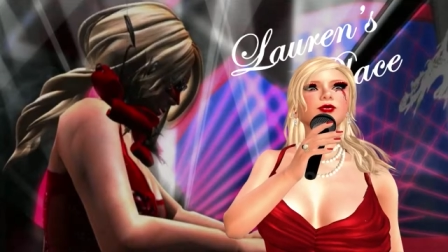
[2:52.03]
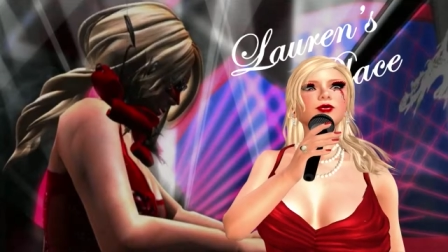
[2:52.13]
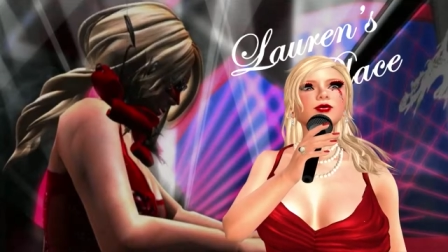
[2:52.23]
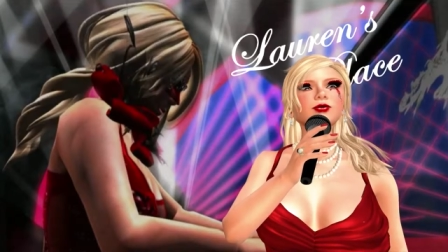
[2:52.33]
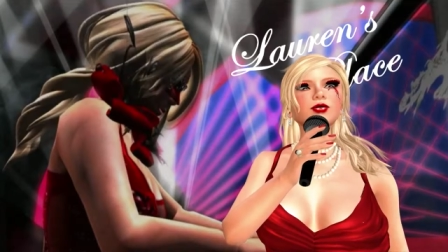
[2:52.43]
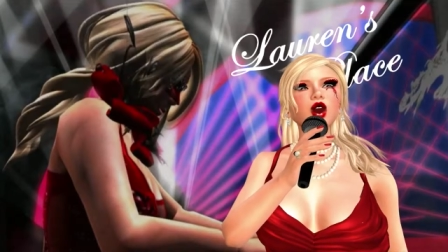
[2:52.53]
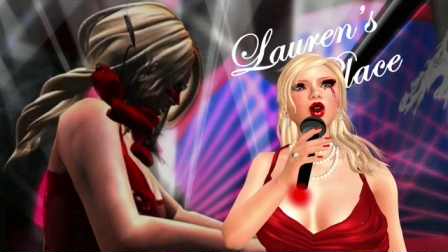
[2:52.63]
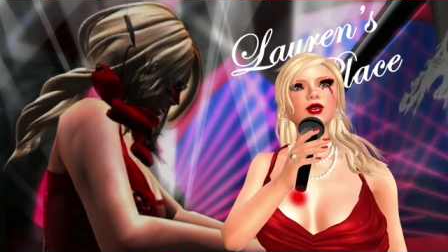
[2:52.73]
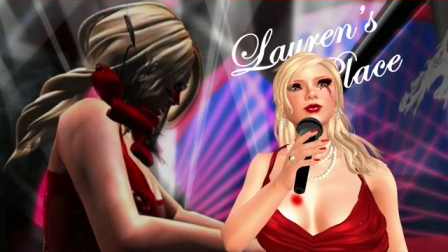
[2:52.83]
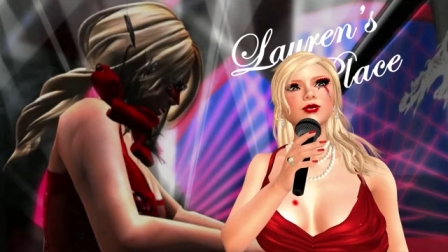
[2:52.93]
What was the nope.
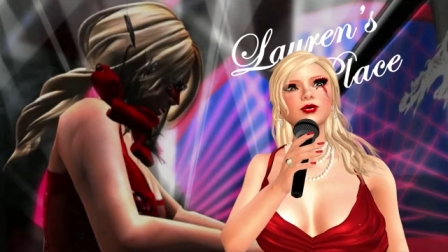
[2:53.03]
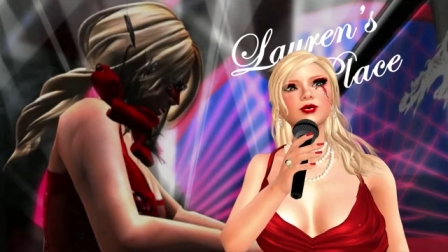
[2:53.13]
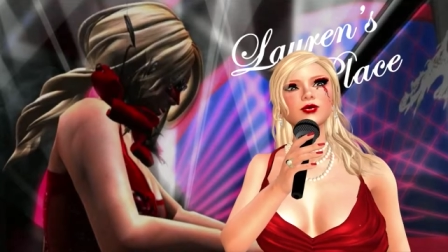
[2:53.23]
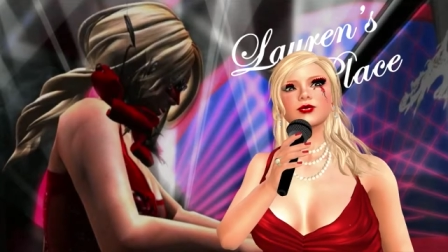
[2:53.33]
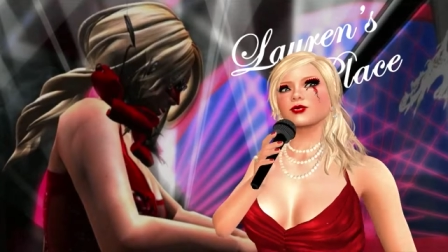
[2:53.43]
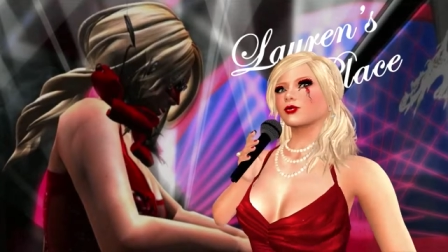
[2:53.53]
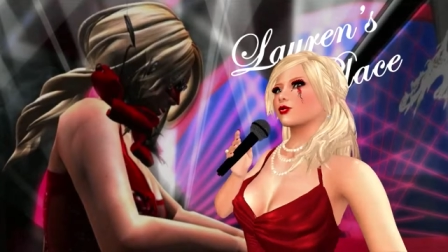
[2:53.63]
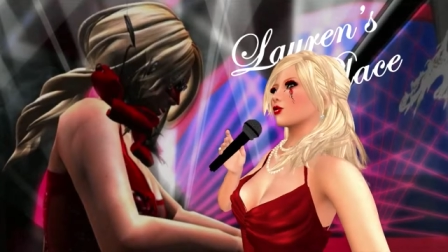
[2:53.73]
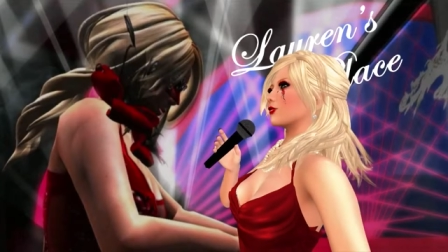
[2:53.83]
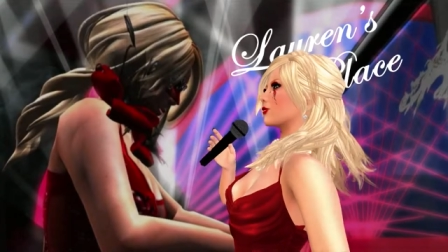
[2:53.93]
that had no whammies?
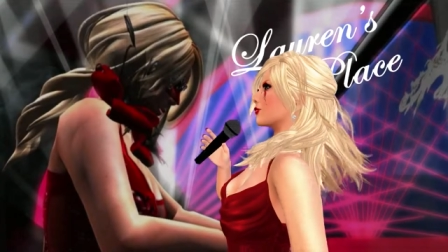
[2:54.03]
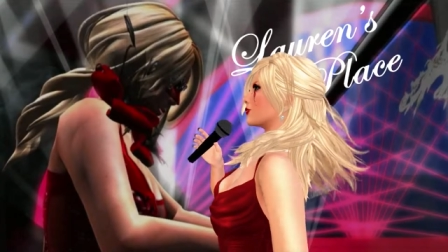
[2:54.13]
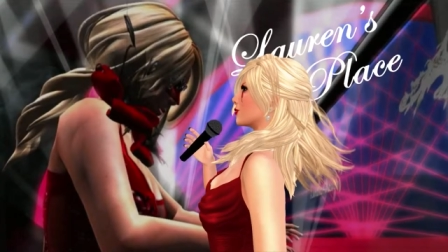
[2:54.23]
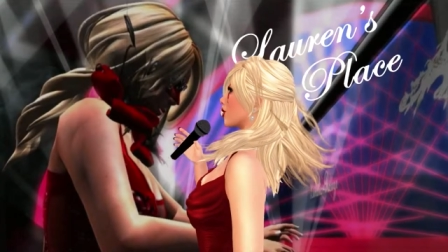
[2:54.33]
No whammies. No